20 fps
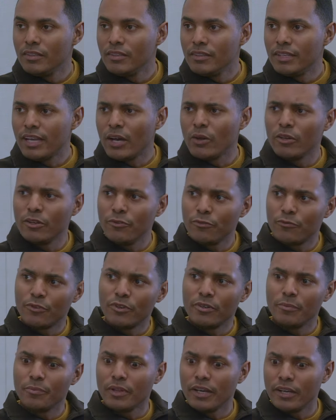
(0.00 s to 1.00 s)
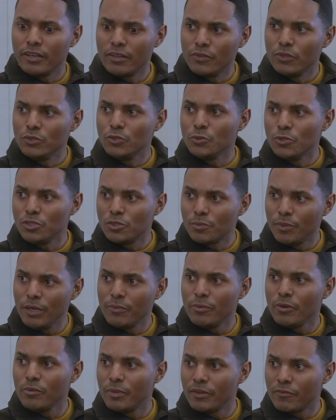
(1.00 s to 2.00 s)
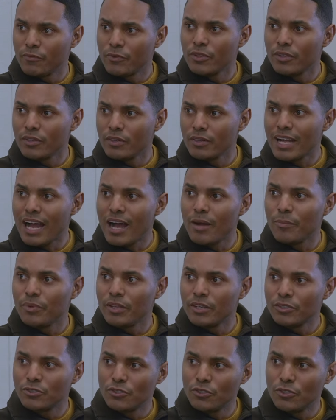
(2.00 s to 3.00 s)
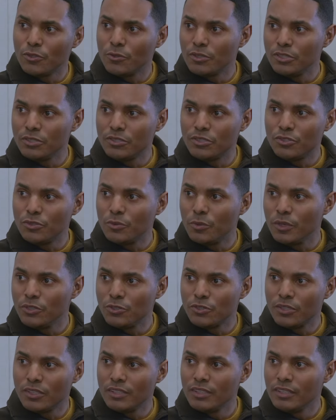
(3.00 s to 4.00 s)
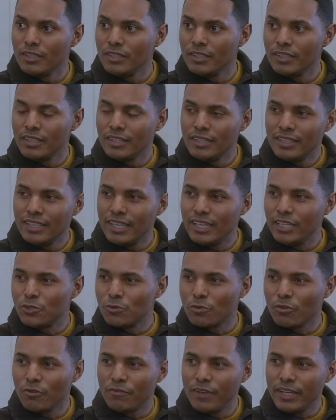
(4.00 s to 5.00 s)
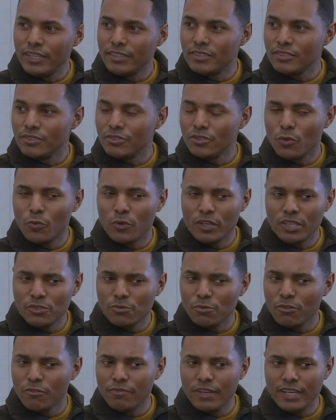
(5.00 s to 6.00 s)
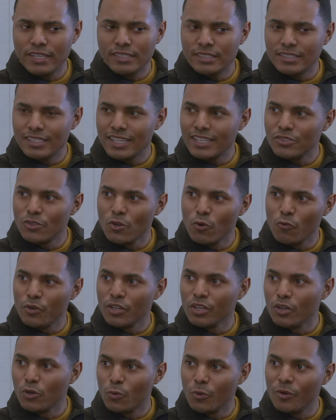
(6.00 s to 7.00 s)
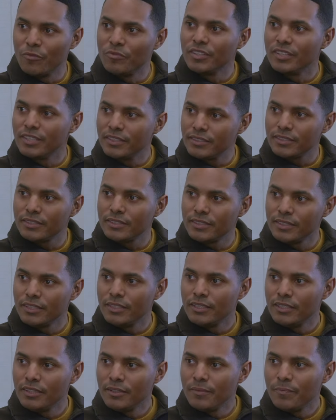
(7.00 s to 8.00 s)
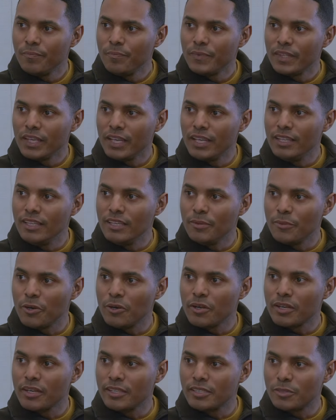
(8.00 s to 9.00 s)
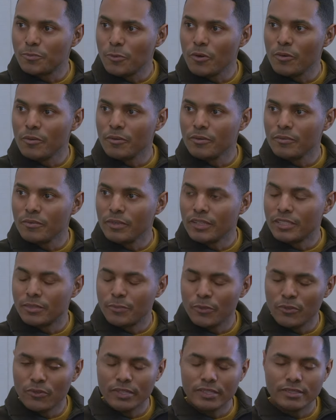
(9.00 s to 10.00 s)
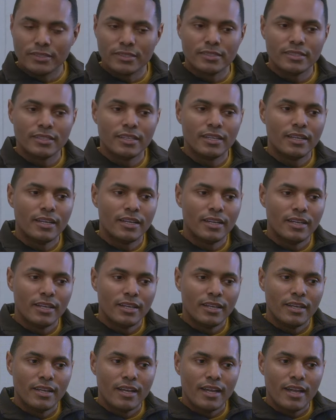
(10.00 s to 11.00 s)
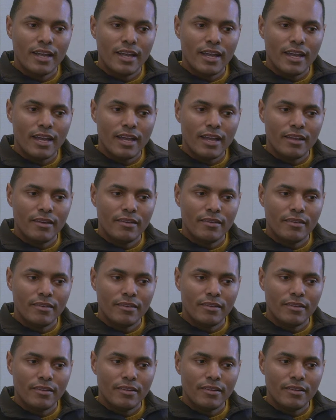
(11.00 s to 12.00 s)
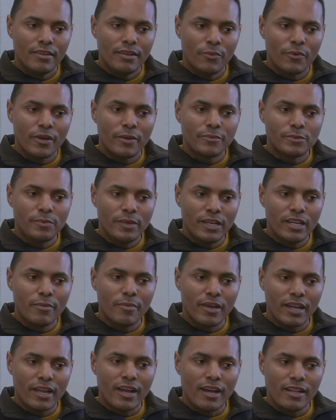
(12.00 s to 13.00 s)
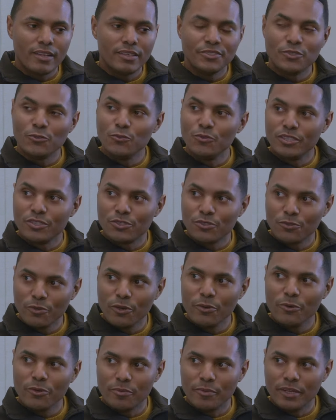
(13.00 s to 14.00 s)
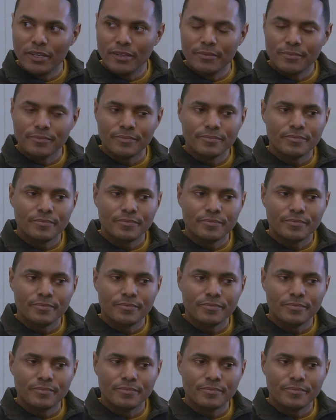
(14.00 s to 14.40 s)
not only for the plight of the Jewish people, but for the complex security situation that Israel faces. What Israel faces has no real equivalent in the American experience. And, when I'm speaking to my colleagues who disagree with me,